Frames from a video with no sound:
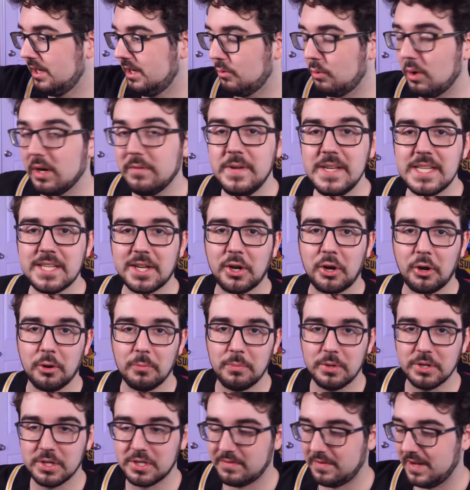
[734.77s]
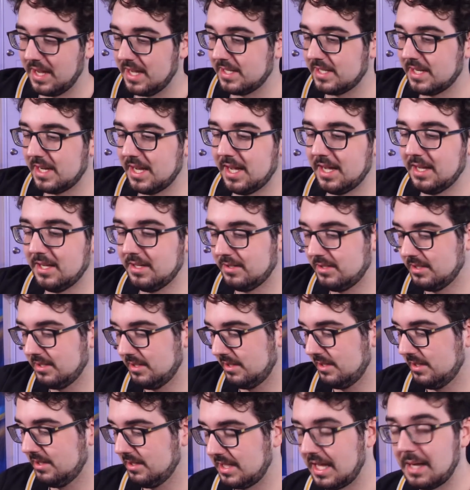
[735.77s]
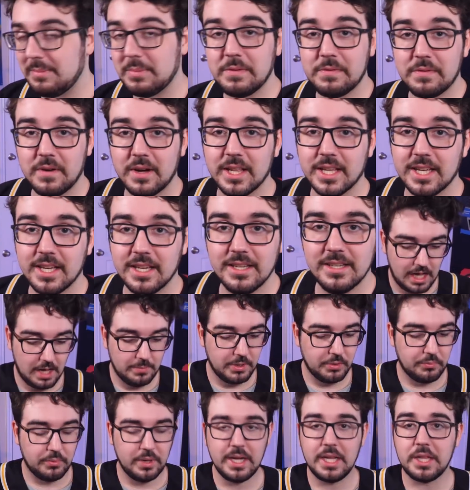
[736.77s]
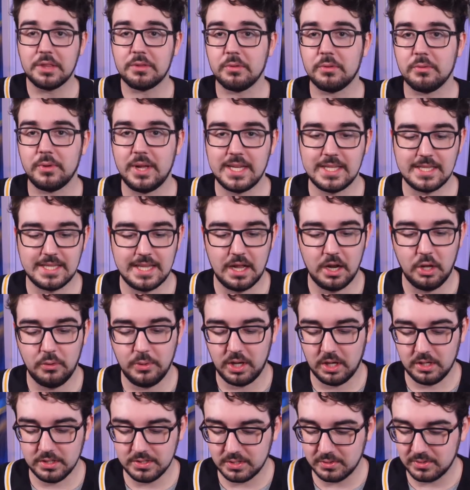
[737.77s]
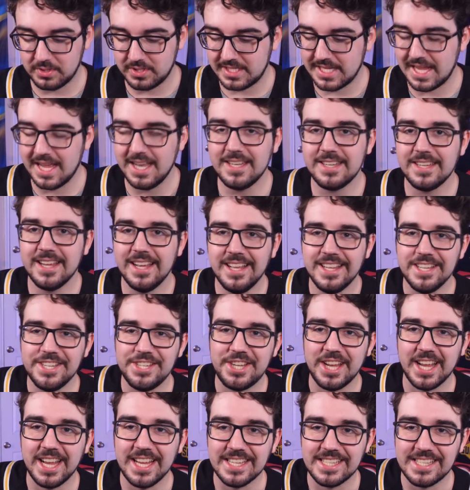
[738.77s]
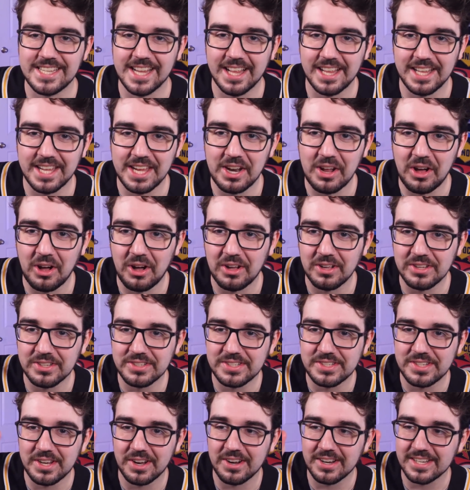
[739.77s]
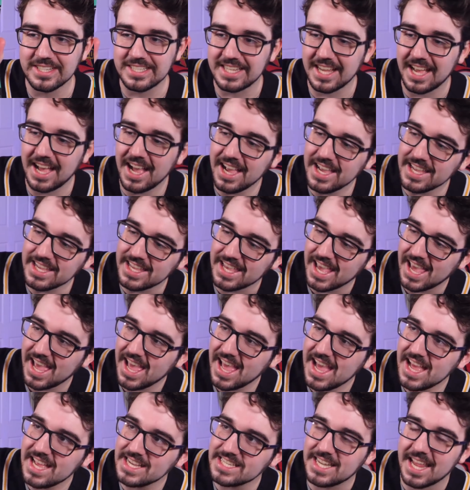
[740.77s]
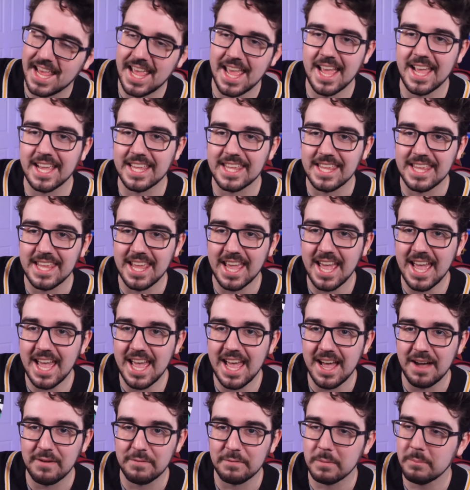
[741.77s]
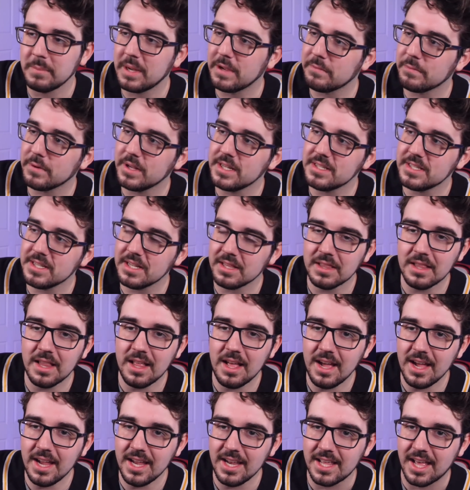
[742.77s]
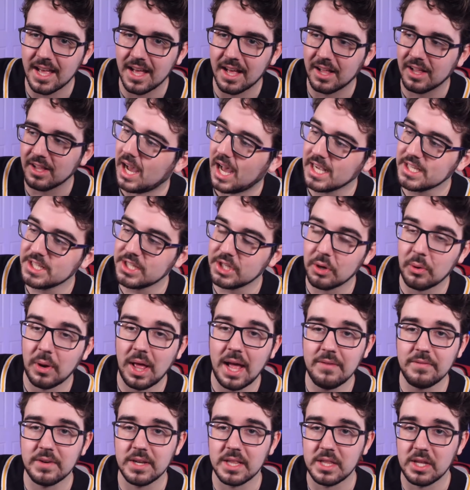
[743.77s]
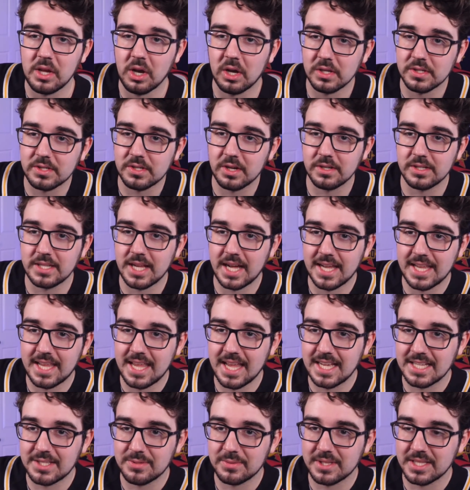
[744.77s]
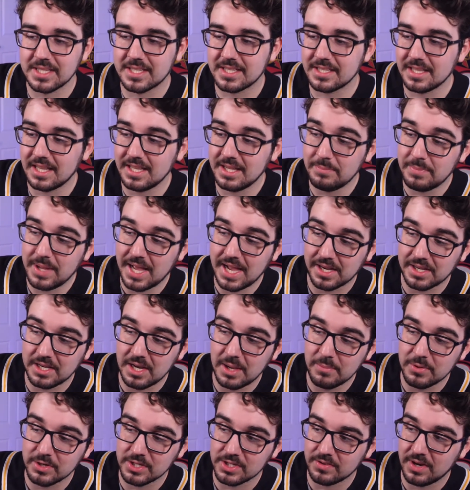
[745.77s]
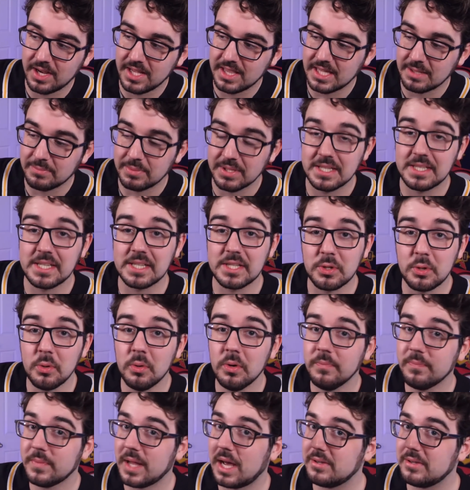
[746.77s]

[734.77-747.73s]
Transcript: What if he's a Kurt Busch fan today? That'd be funny. I'll be reading through the rest of that. Oh, he also sent Chase Elliott All-Star Diecast. Heck yeah, from my friends at Lionel. I actually don't have any of the All-Star Diecast with the slid back numbers or anything, but this is cool.